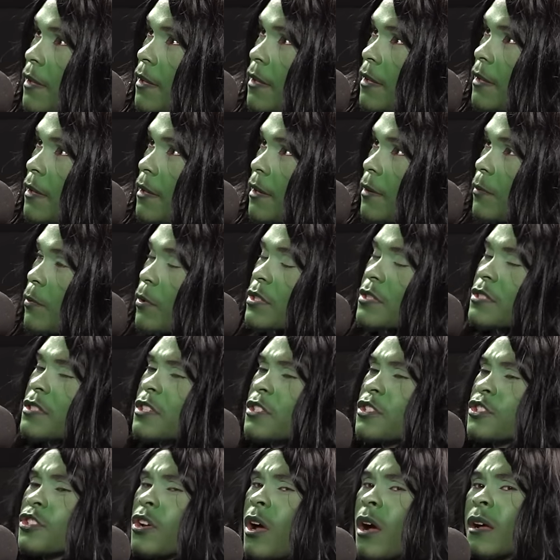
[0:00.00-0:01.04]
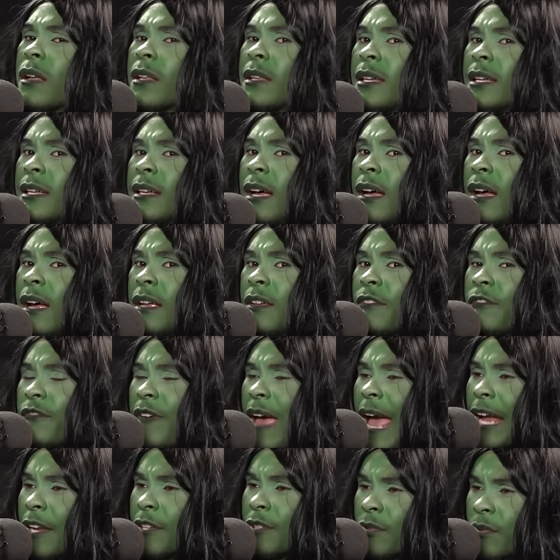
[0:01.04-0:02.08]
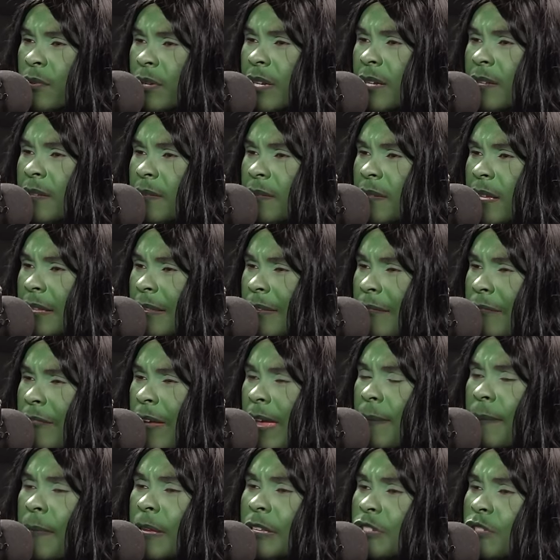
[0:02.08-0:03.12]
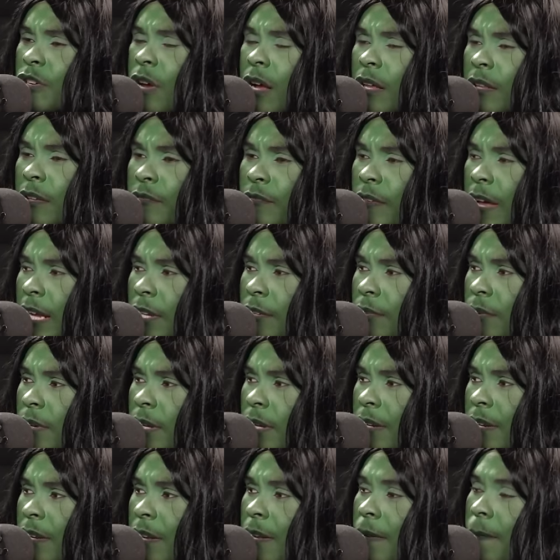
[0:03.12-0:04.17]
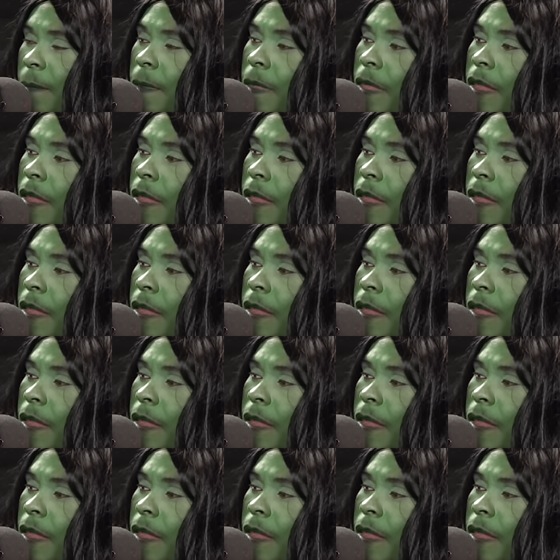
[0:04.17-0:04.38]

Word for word: Uh, what's the chocolate uh, factory? Like the famous chocolate Willy factory. Wonka's, yeah.